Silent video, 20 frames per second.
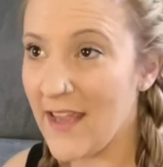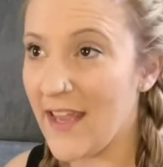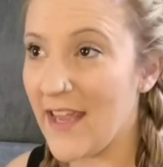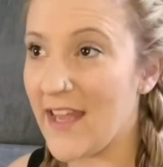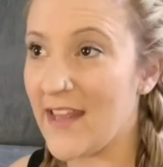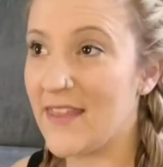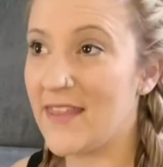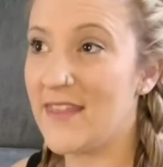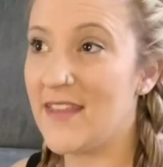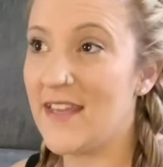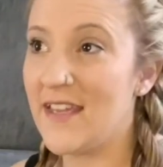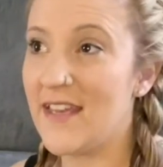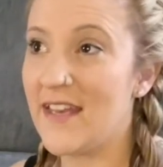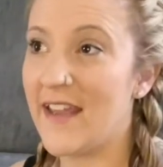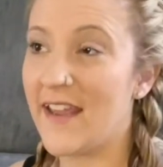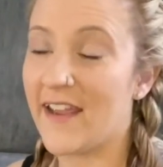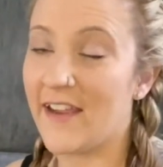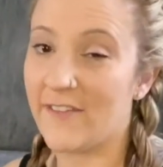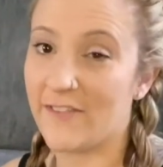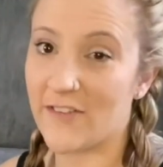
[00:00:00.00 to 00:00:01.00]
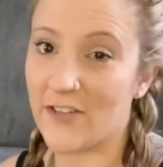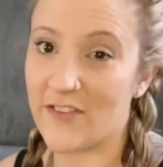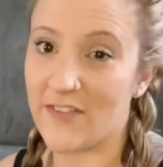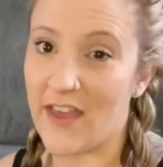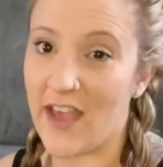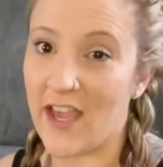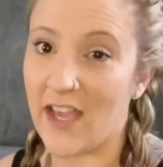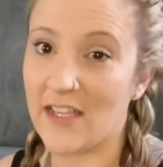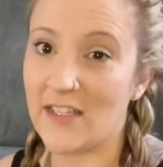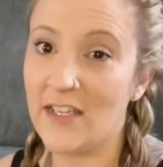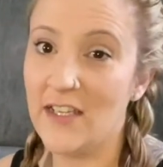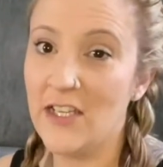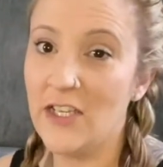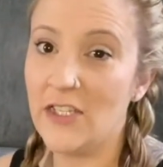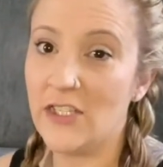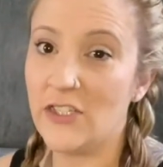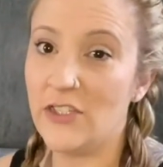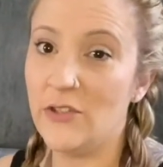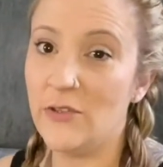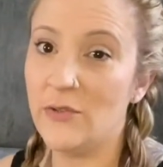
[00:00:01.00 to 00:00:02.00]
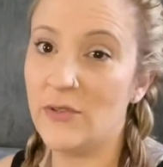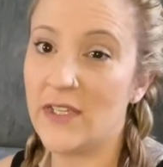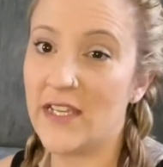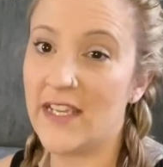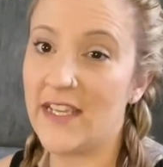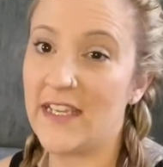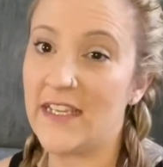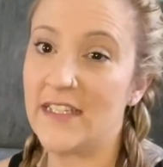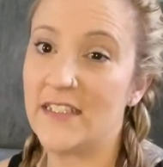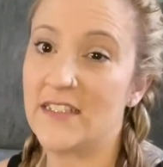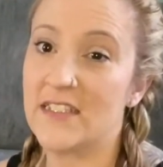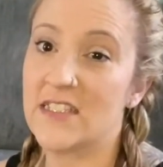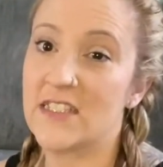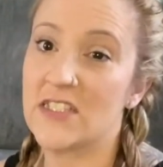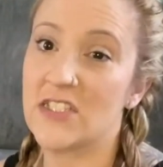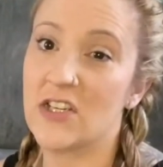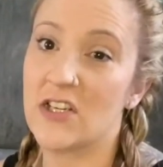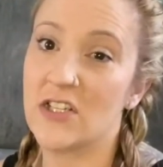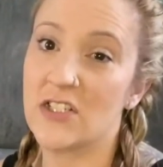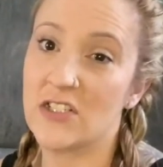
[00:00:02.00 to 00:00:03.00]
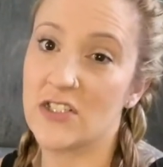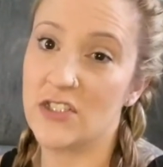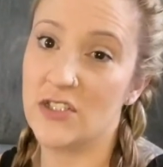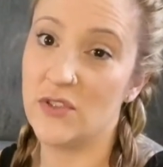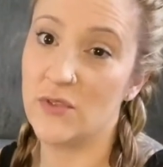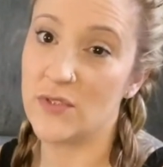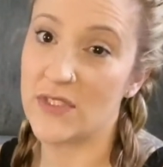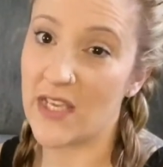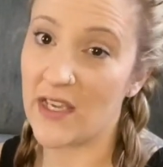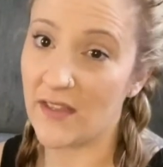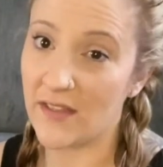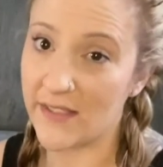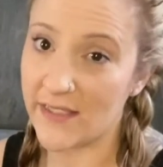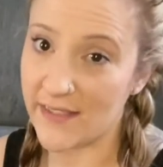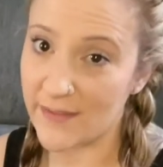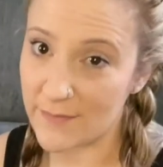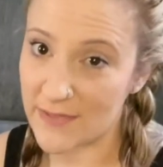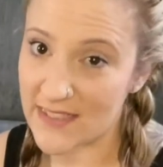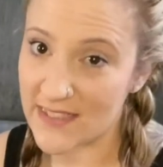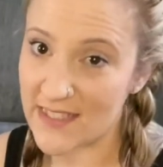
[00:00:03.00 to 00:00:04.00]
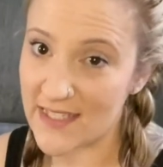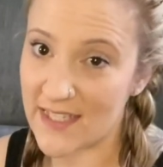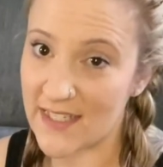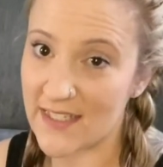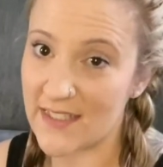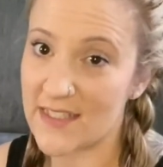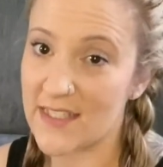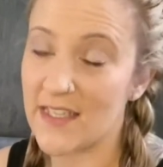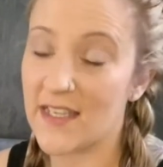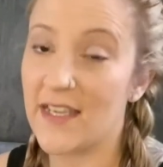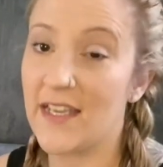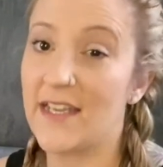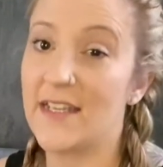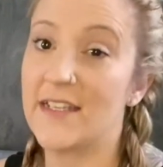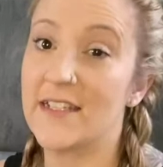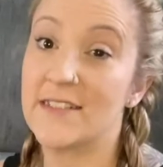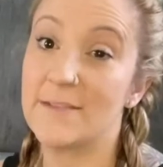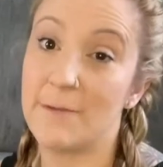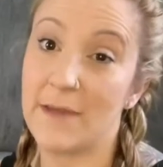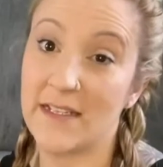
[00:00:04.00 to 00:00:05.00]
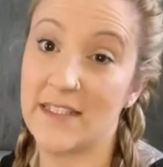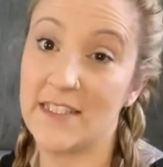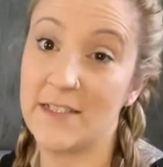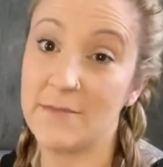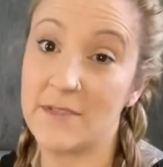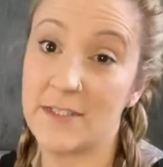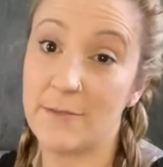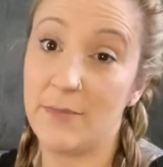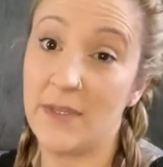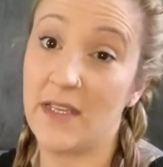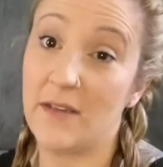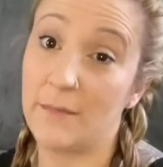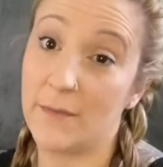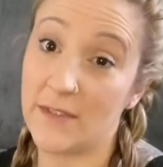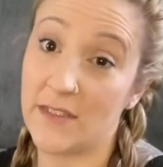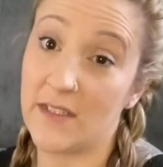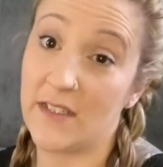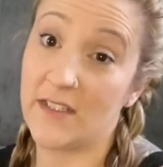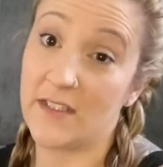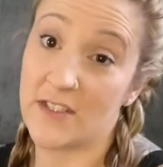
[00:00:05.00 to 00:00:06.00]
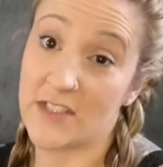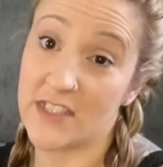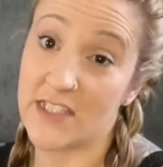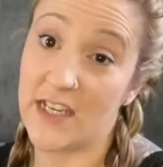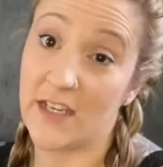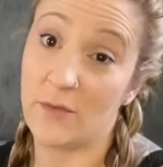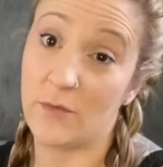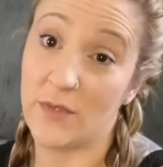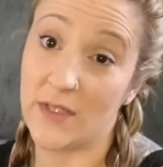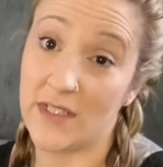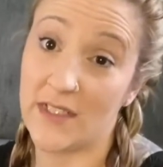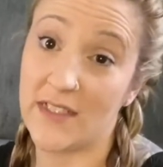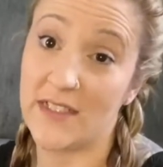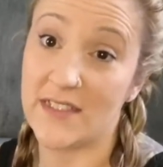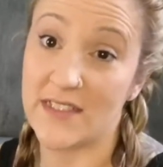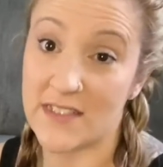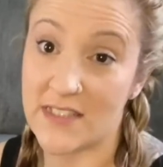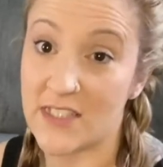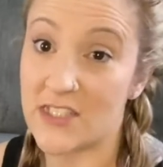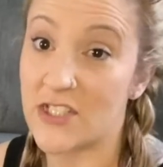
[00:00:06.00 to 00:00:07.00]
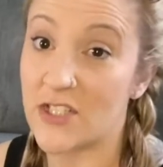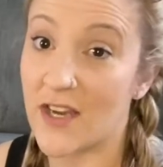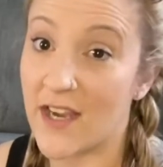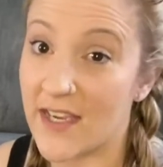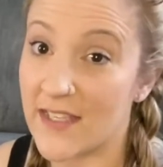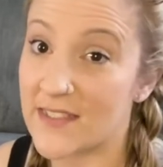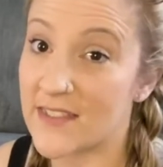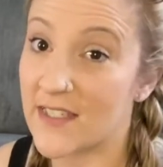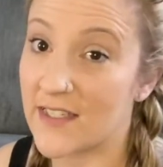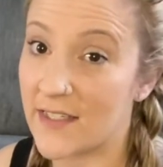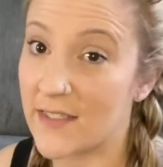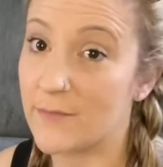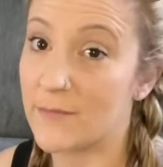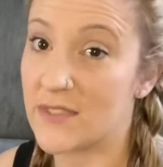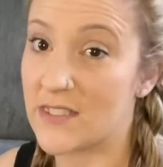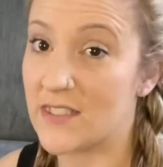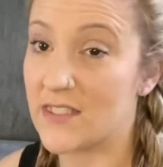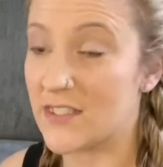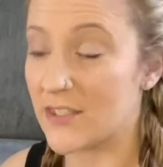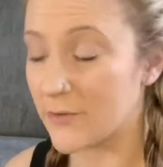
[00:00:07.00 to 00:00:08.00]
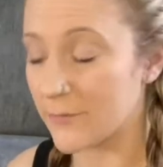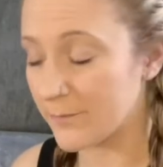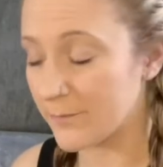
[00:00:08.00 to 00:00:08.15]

And then after that, you can start to tell him sit and expect him to be able to understand what it is that you're asking him to do.